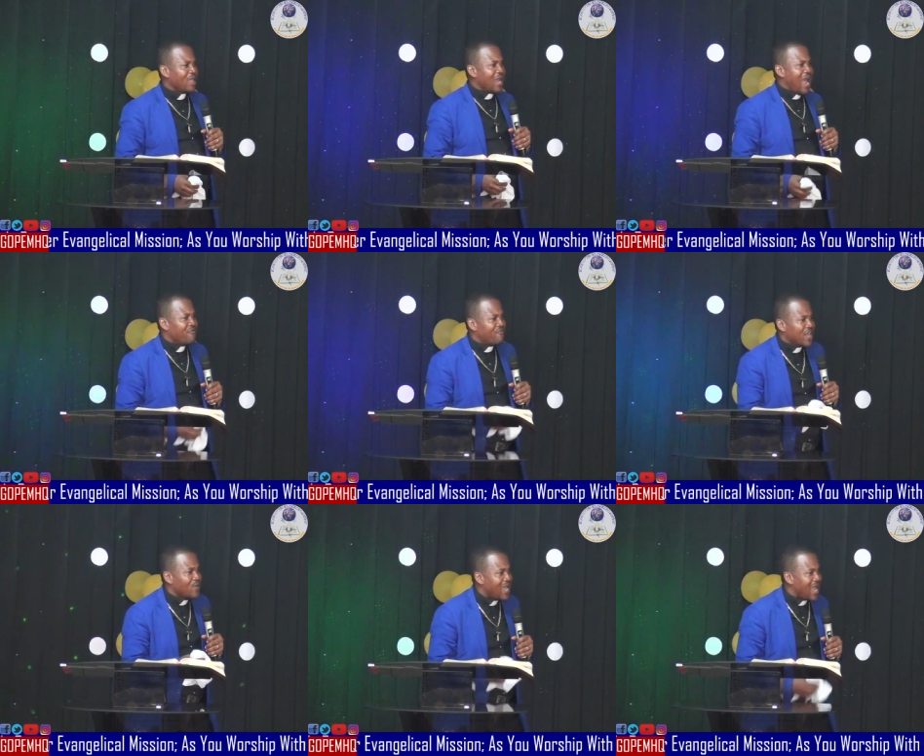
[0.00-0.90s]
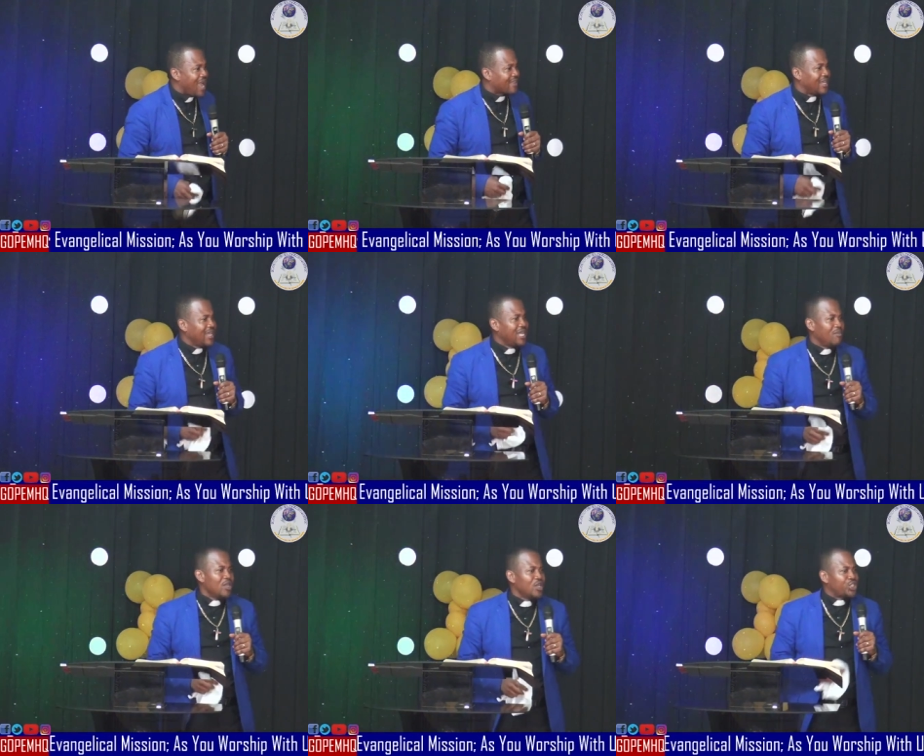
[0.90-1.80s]
And the friends were asking him,
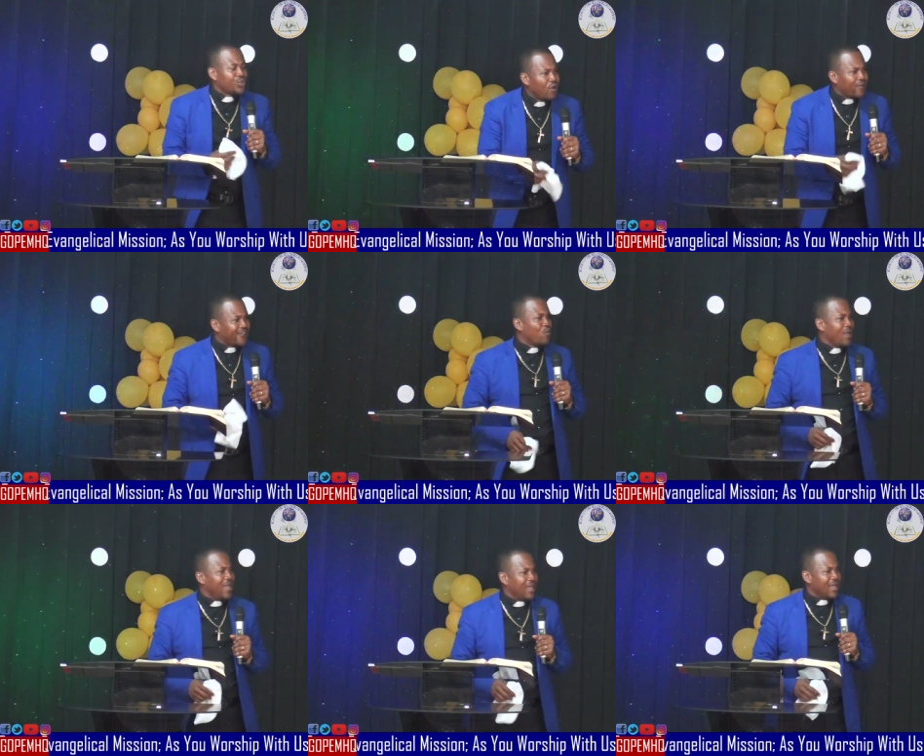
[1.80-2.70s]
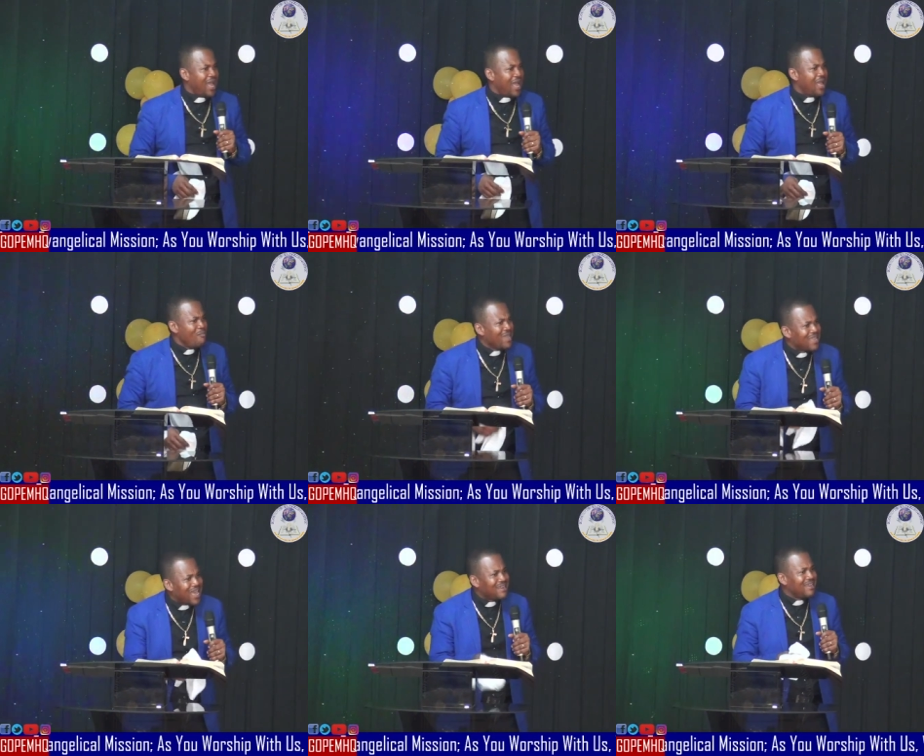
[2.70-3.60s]
show us the way. Ah,
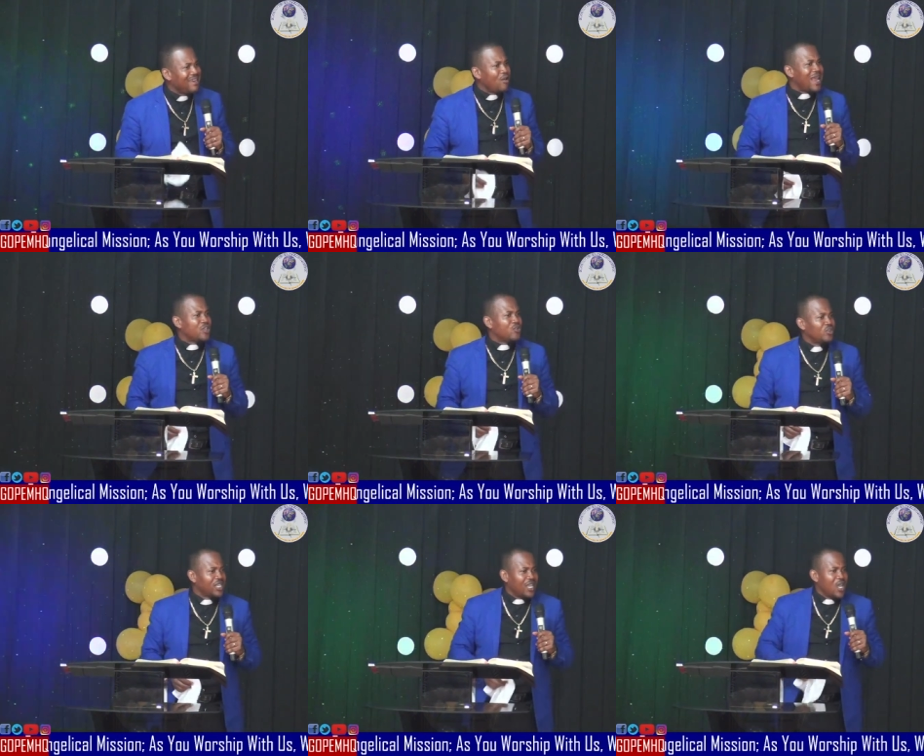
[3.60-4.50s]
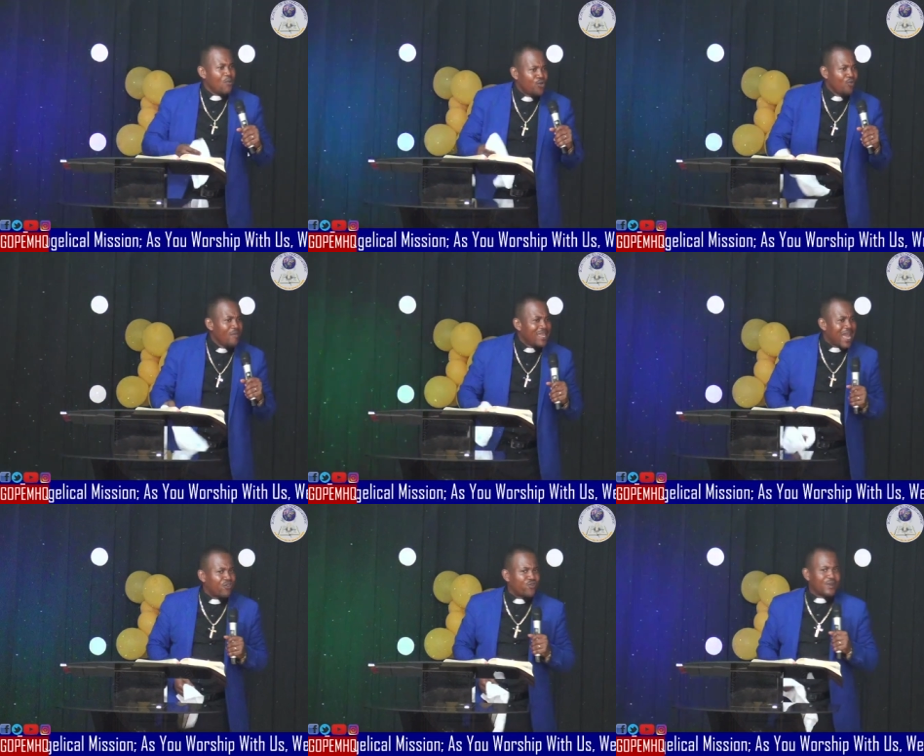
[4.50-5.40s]
Megad, you know, like don't she? We do
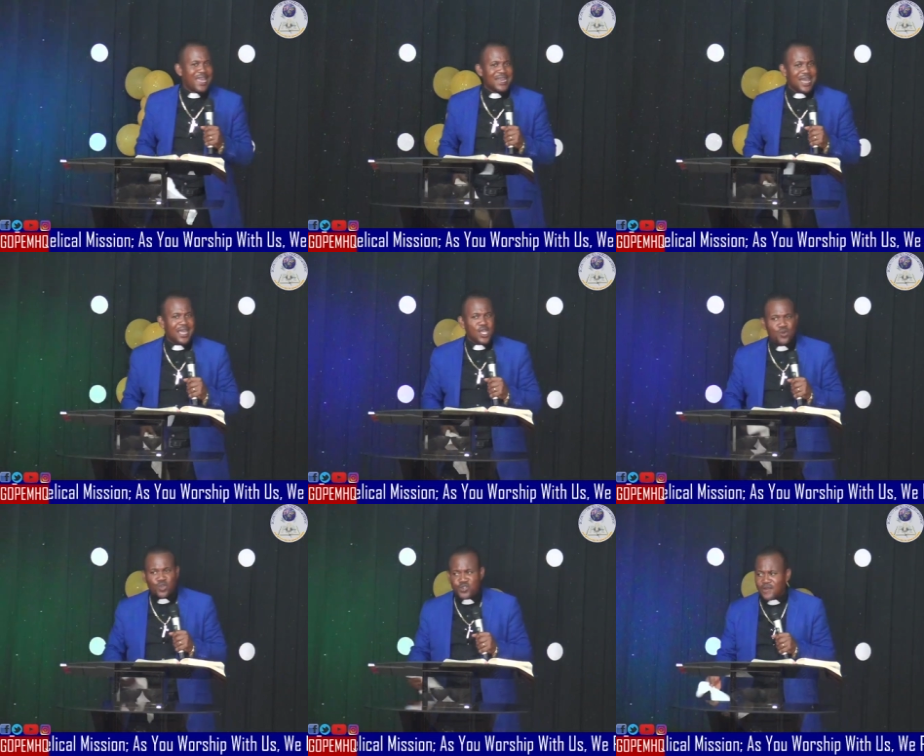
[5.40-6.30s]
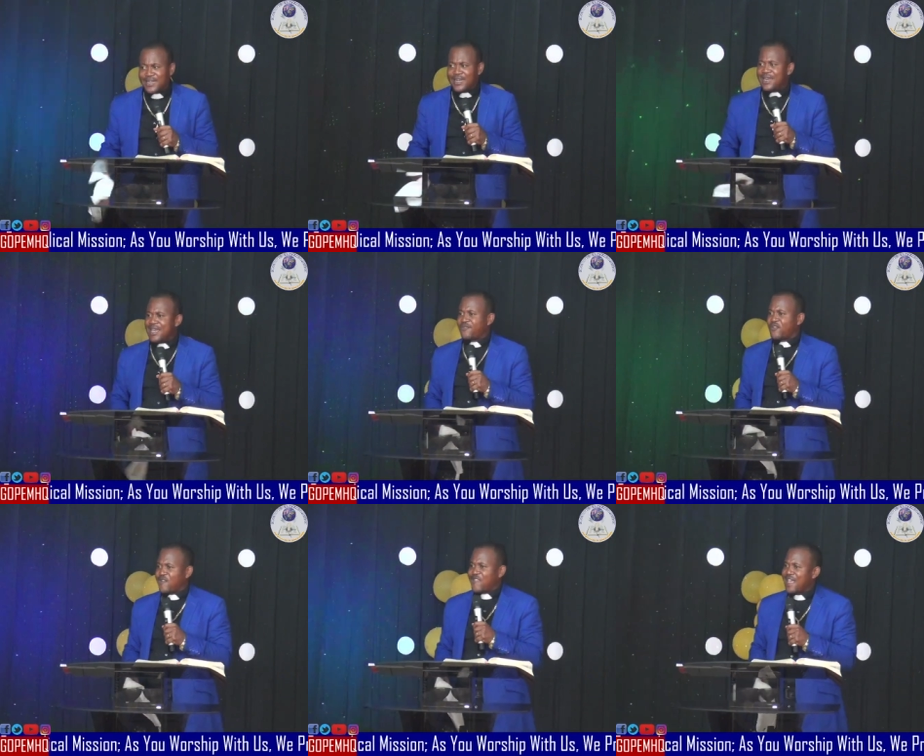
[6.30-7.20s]
Megad together. You suddenly left
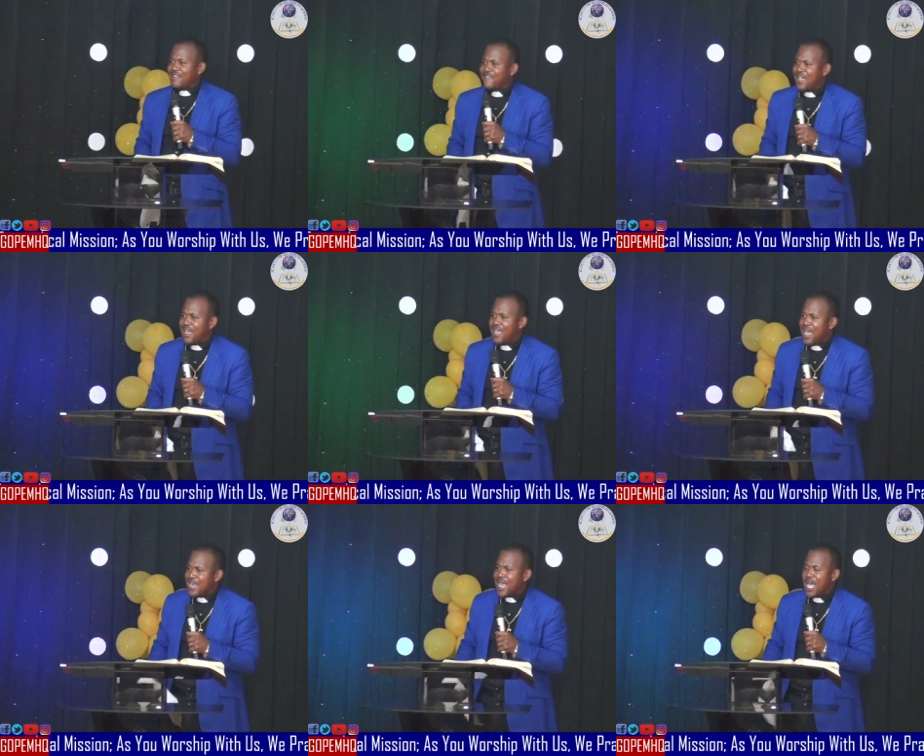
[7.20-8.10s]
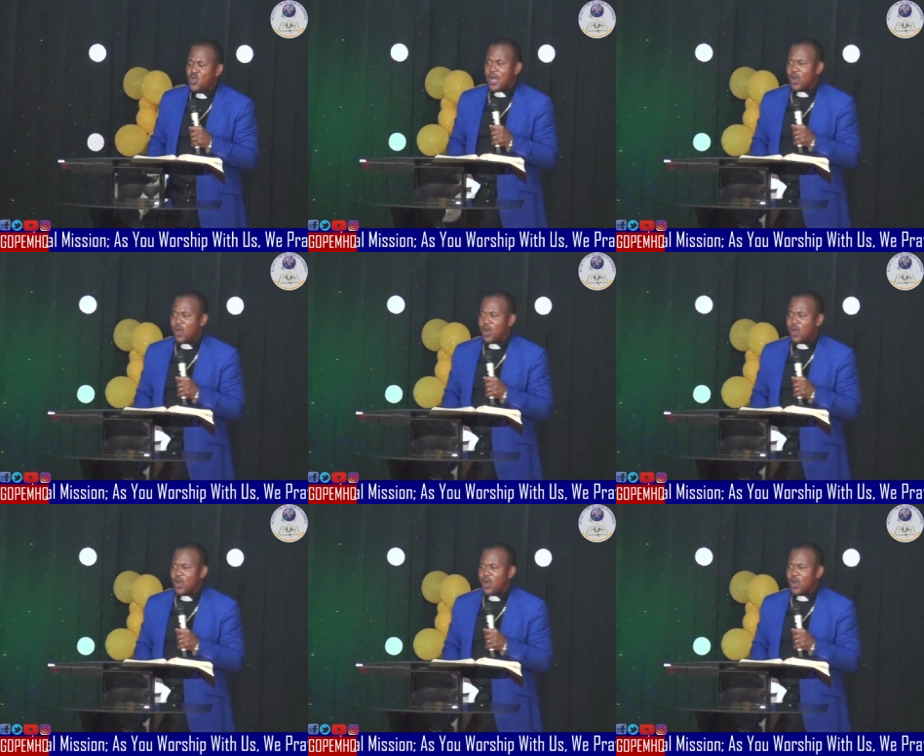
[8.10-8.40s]
us last year, and now you are